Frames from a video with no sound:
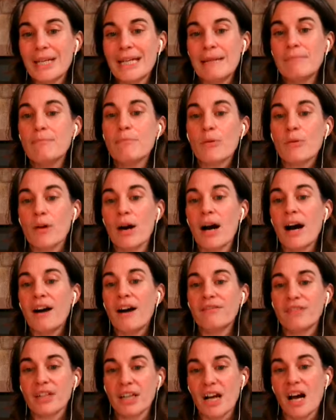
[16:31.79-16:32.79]

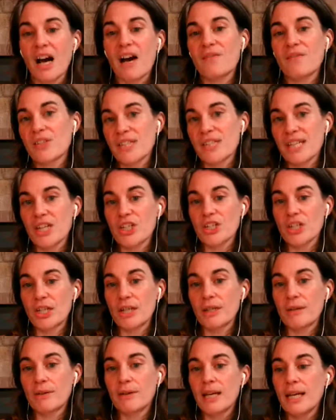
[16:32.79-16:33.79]
improv conversation.